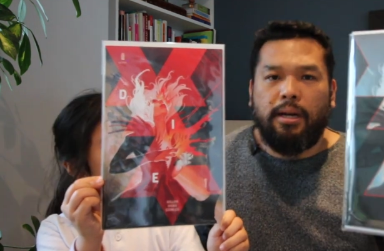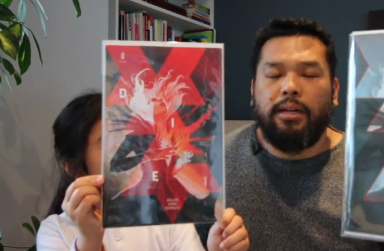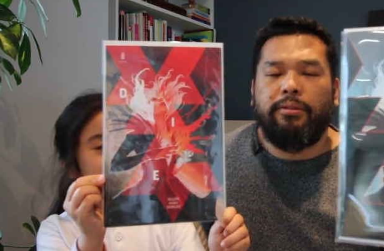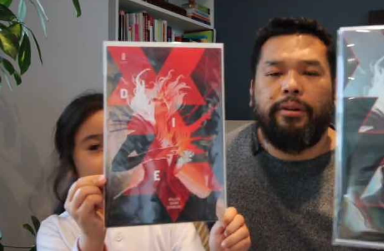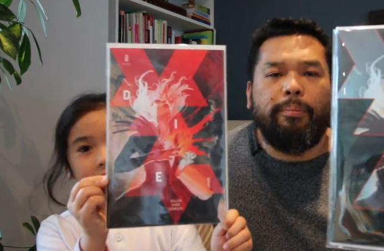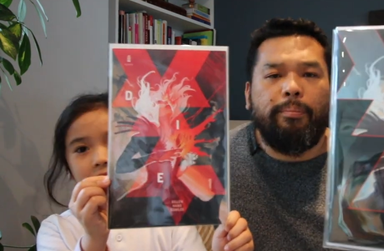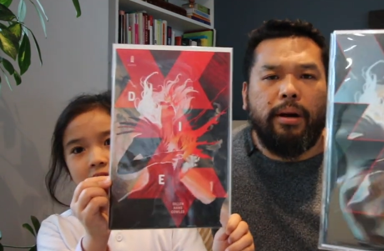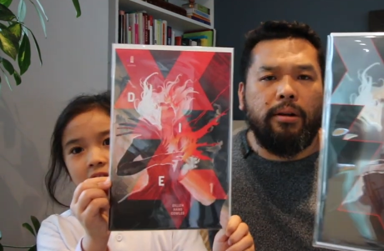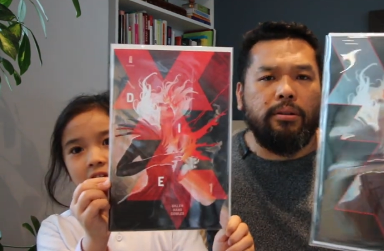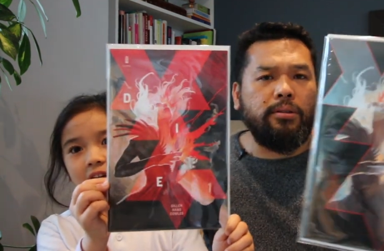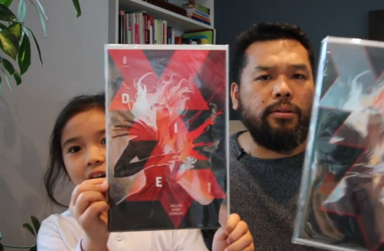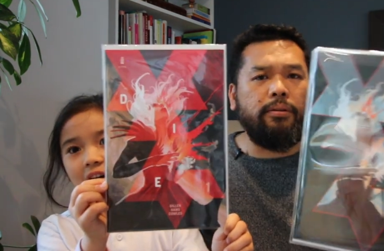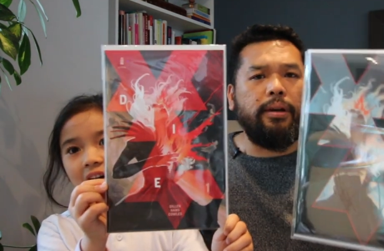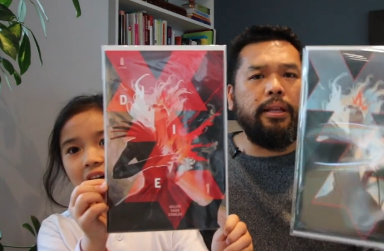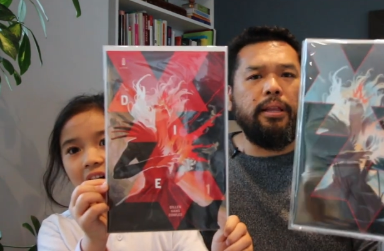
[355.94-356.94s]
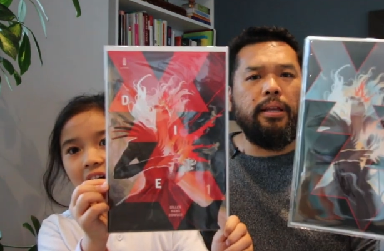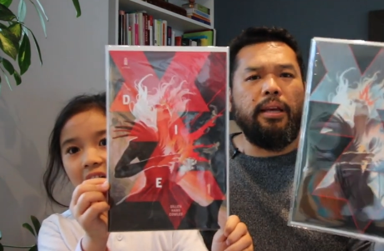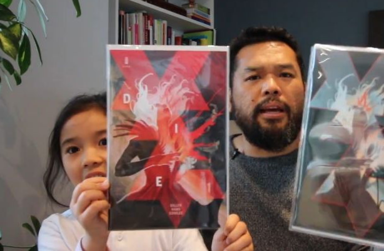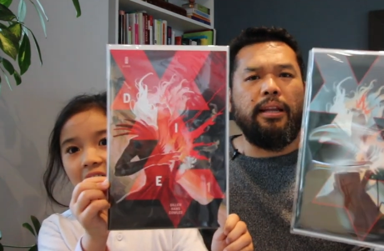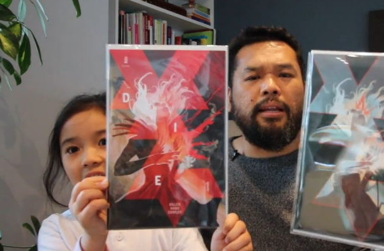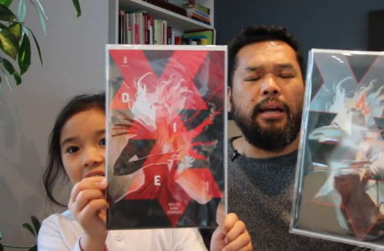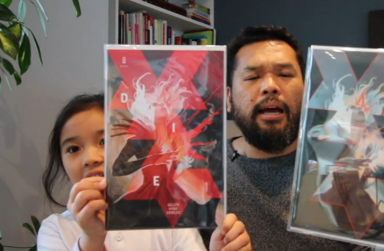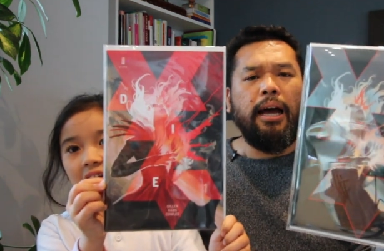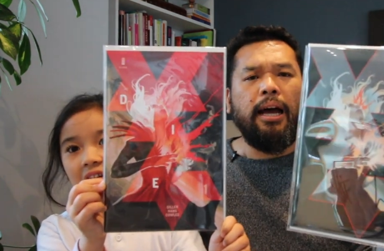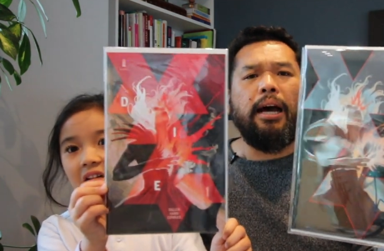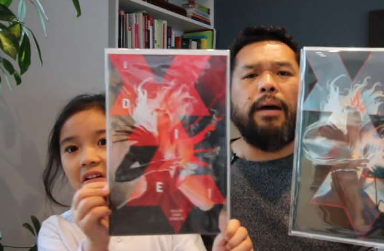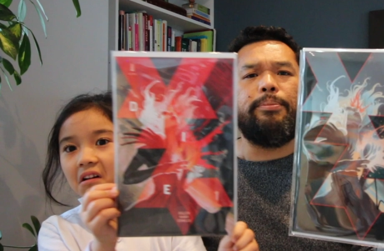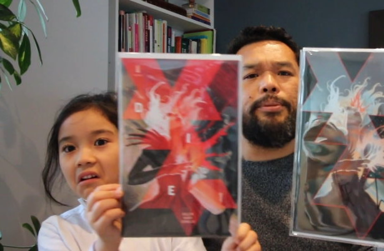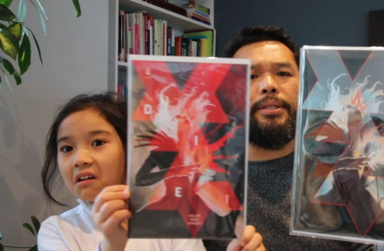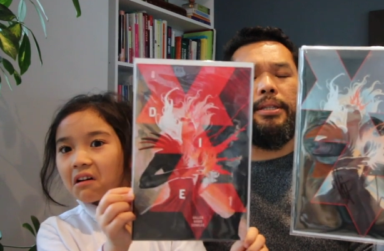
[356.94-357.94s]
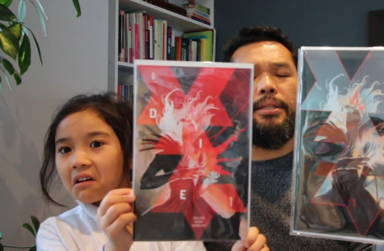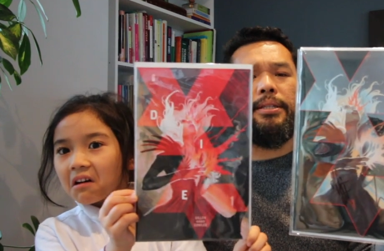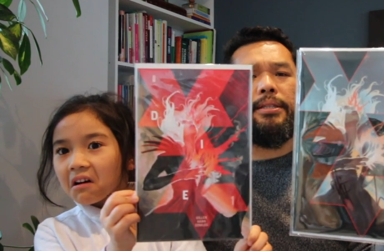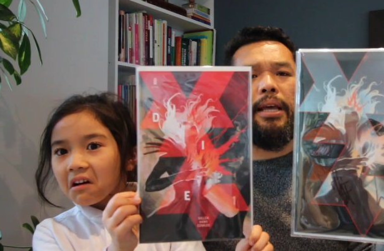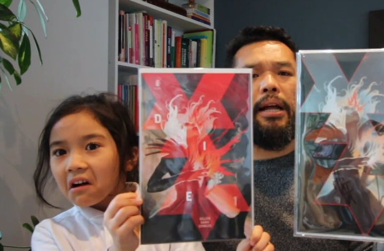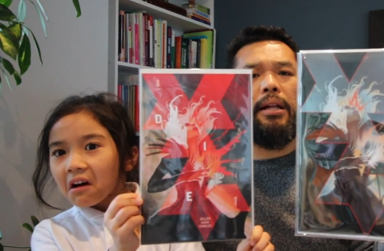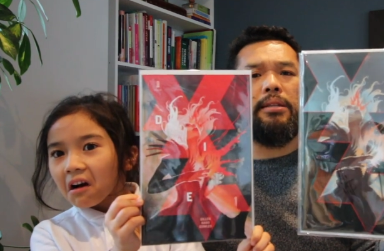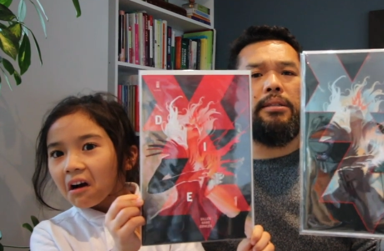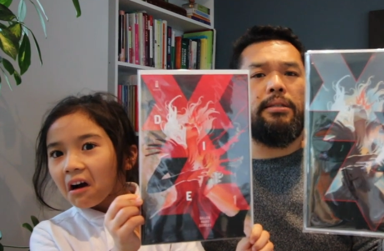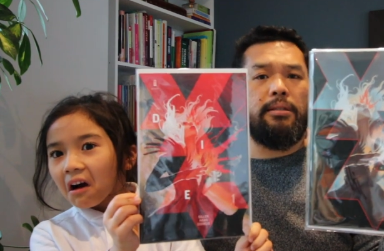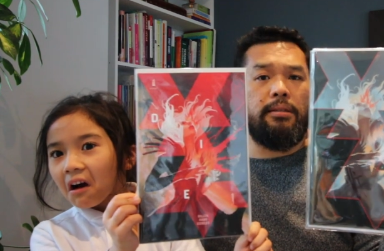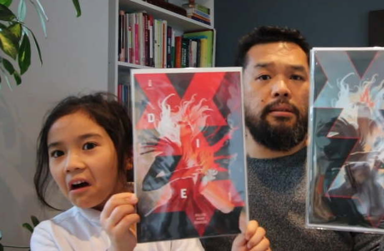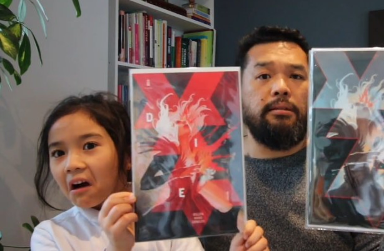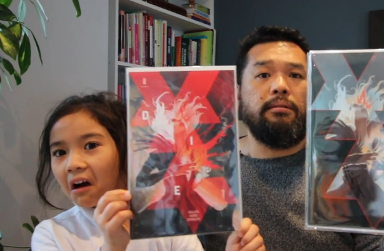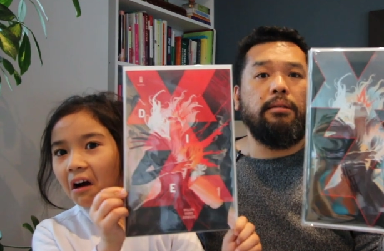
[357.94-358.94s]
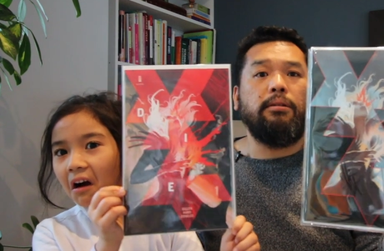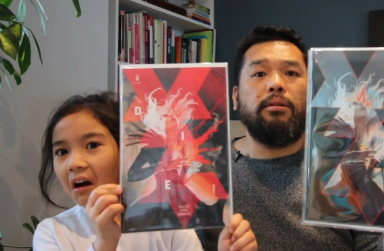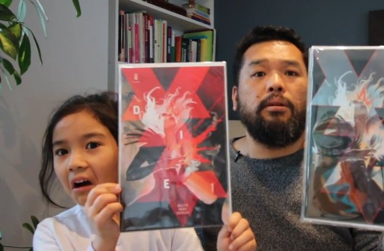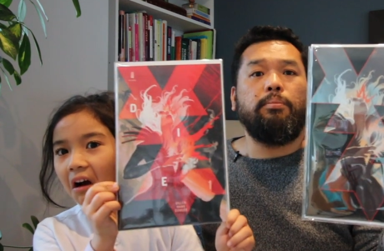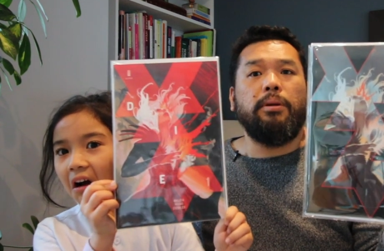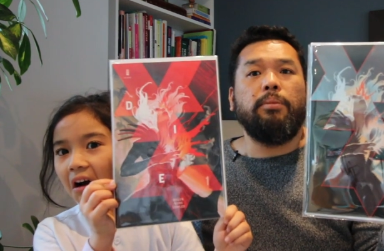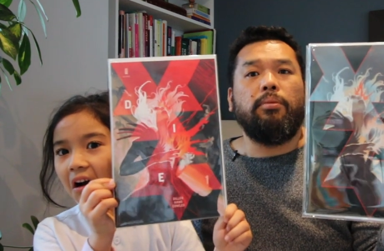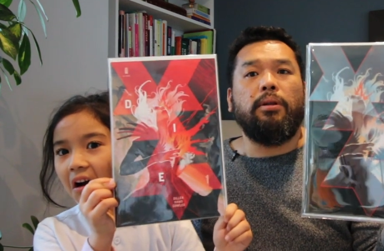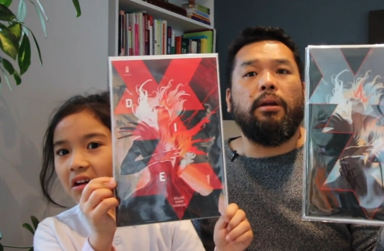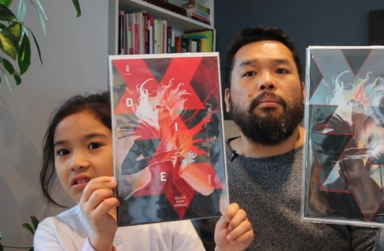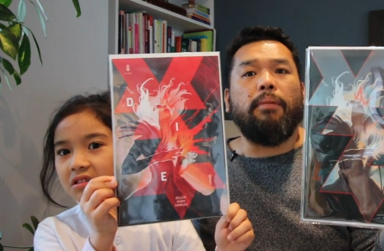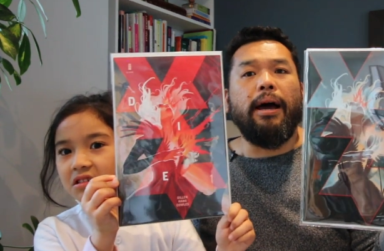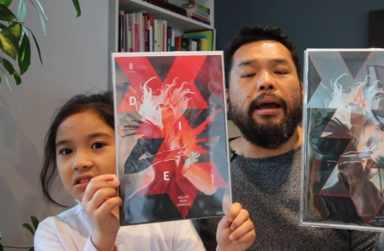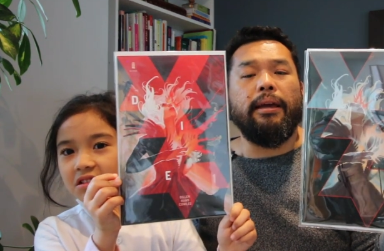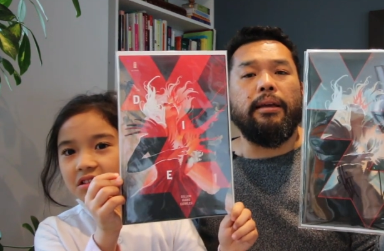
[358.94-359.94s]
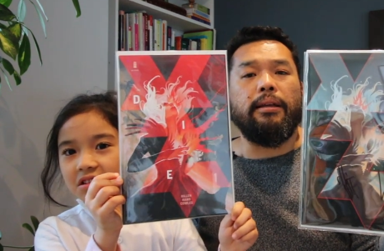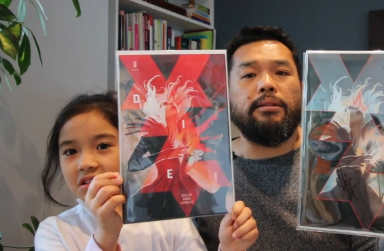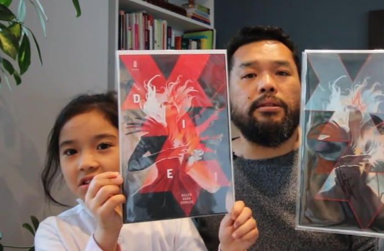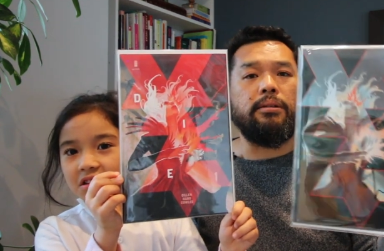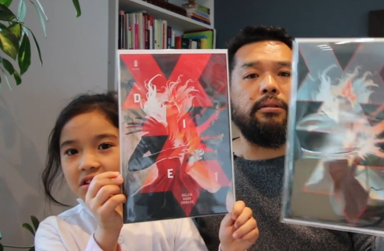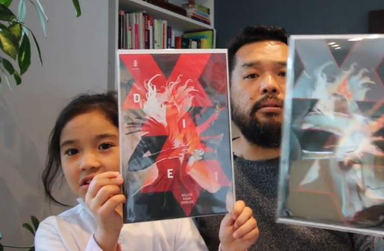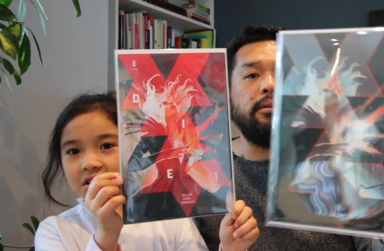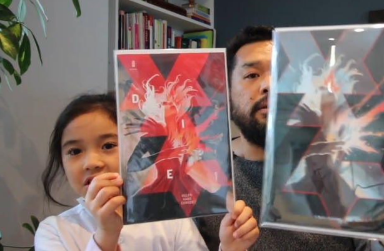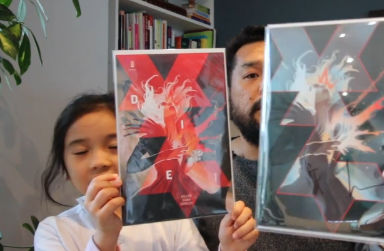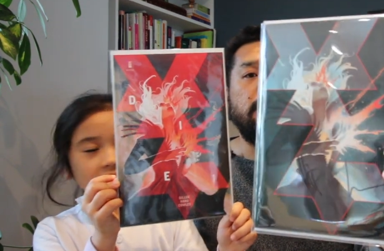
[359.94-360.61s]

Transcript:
Speaker 1: £100 already, and I've seen sales, you know, people are buying it. So